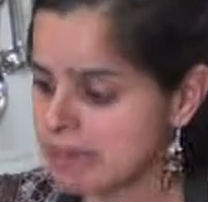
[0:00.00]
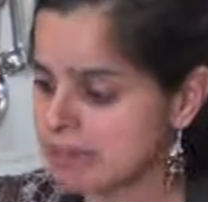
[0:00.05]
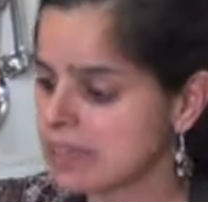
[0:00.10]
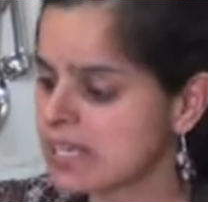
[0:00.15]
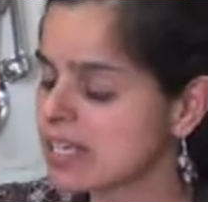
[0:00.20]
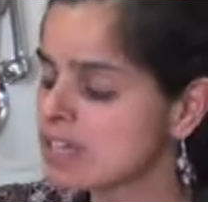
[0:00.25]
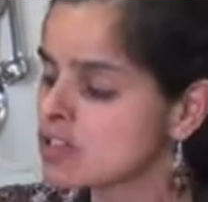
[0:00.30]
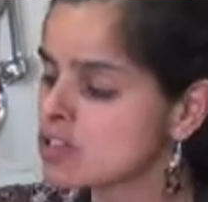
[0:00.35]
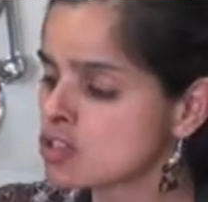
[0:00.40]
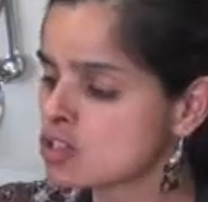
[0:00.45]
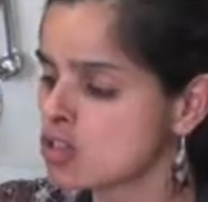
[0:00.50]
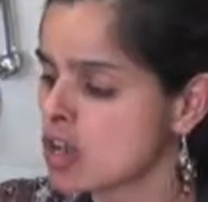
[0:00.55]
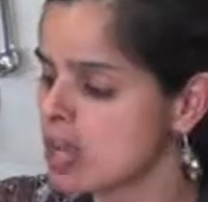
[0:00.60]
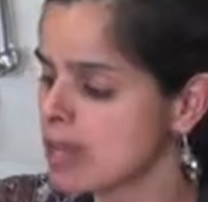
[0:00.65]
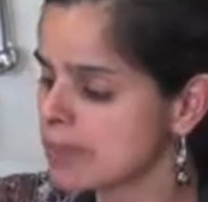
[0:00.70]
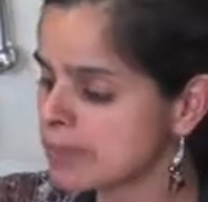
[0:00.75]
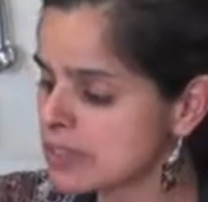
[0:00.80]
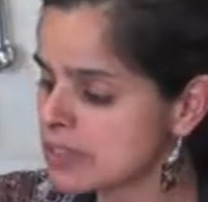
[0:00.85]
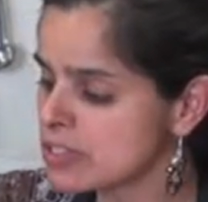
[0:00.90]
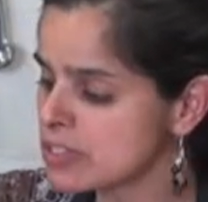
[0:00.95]
Because
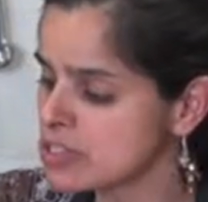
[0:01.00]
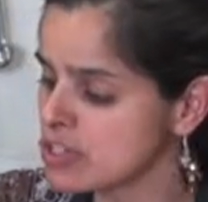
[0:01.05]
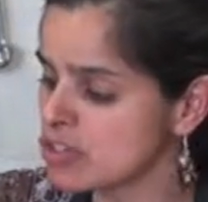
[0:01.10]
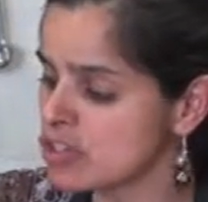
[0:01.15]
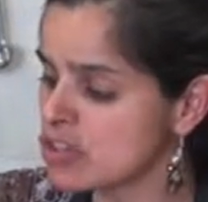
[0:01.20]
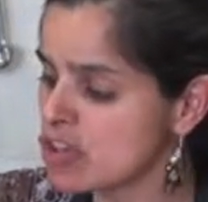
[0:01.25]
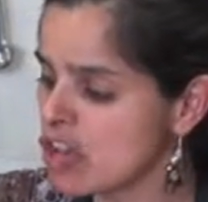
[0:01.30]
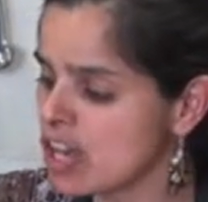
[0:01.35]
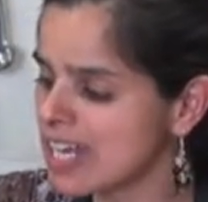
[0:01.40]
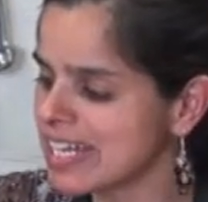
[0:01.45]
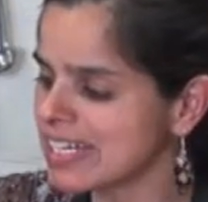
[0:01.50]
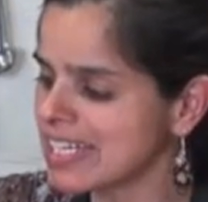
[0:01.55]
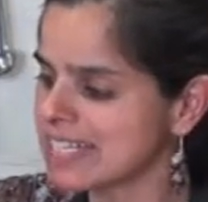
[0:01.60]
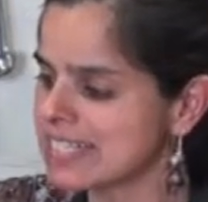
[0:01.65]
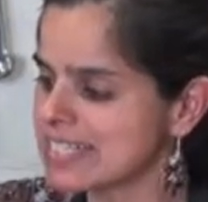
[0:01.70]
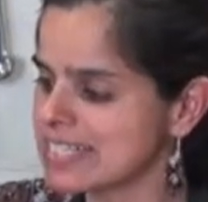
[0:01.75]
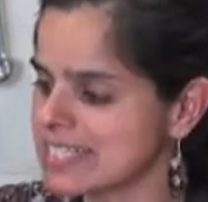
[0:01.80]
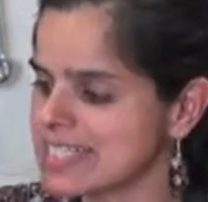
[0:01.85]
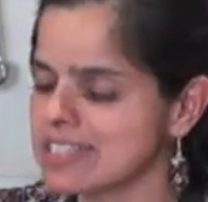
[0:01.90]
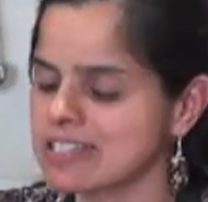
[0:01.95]
strawberries are not
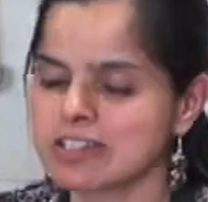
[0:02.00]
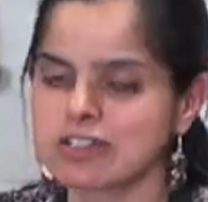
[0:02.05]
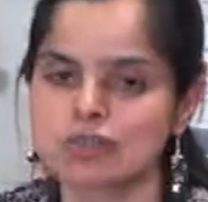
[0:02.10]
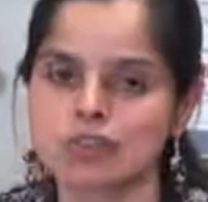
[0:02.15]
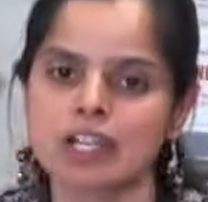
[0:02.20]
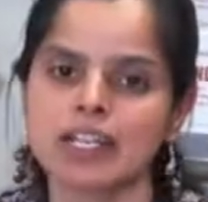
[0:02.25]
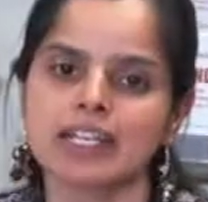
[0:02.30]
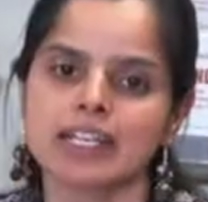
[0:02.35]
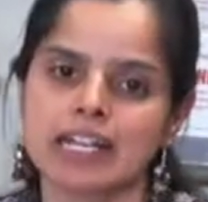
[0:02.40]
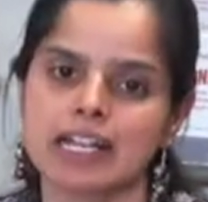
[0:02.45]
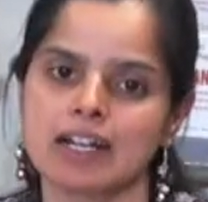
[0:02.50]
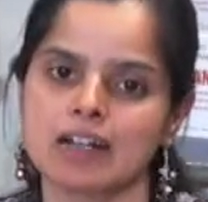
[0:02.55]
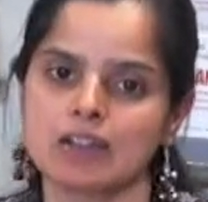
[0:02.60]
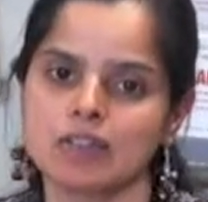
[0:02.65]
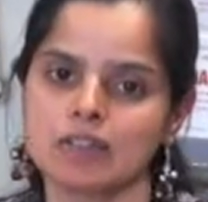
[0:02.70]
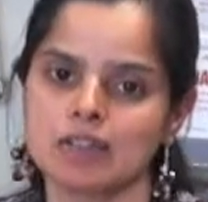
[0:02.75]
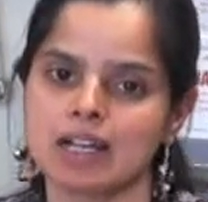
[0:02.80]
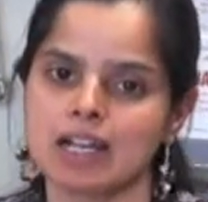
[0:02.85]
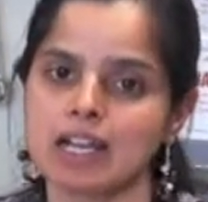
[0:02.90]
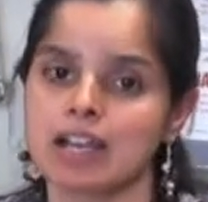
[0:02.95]
in season right now,
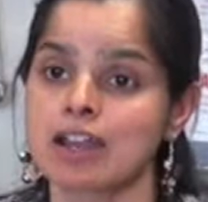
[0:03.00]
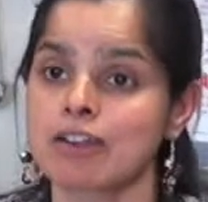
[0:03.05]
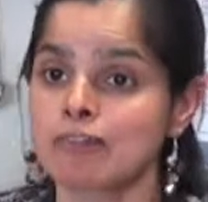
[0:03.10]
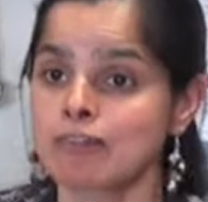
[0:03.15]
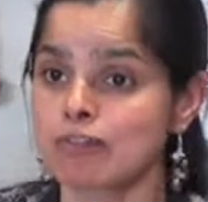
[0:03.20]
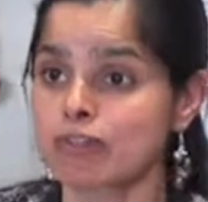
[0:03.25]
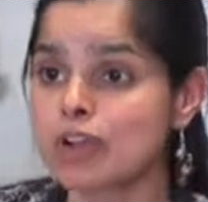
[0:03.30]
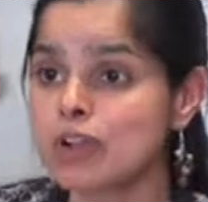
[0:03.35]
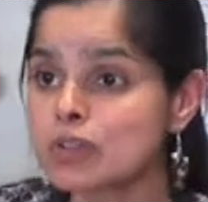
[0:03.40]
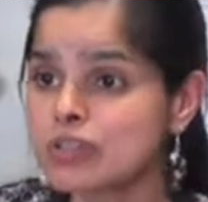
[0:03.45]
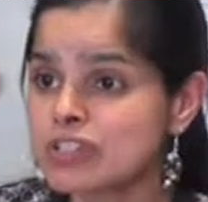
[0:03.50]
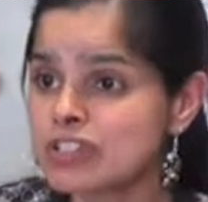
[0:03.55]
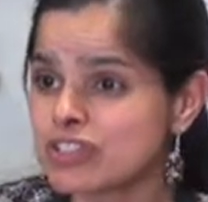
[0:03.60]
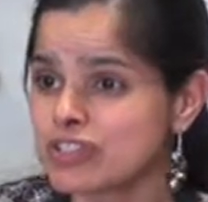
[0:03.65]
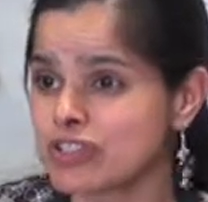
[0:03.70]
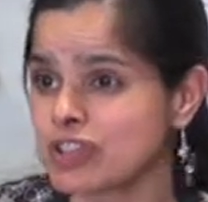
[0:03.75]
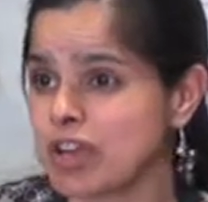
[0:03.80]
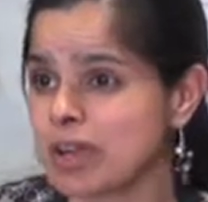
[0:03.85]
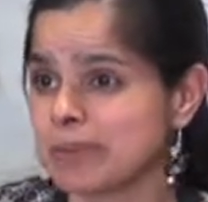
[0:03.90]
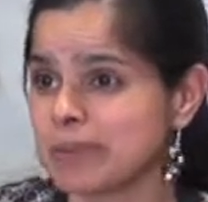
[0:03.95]
I have frozen
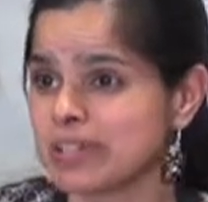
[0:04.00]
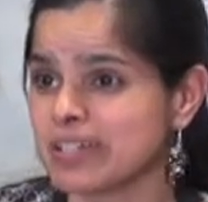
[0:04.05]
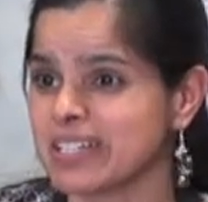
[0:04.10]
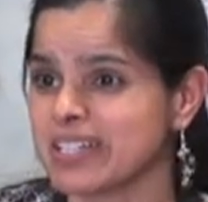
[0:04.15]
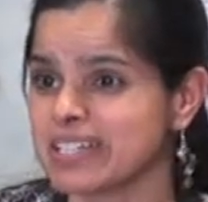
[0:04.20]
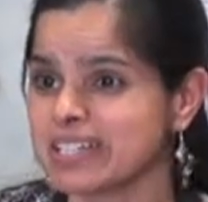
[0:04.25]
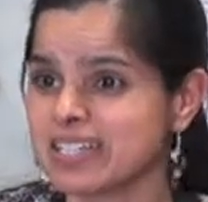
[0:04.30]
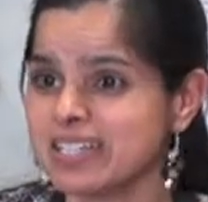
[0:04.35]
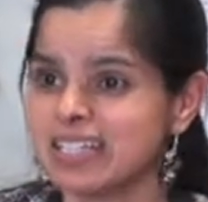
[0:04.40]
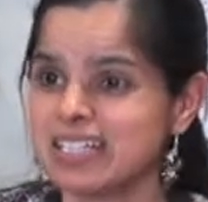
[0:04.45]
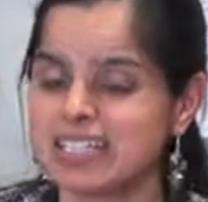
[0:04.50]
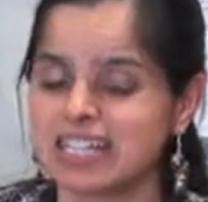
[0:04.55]
strawberries.